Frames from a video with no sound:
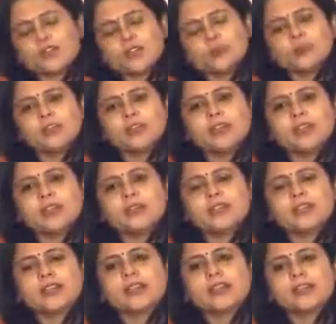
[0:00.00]
So it was an
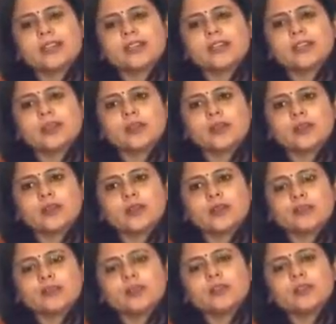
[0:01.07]
interesting, exciting
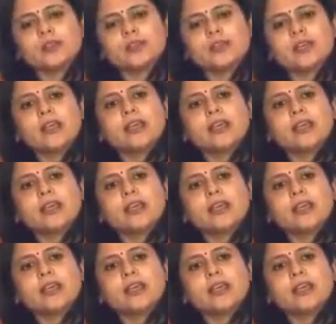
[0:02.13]
experience.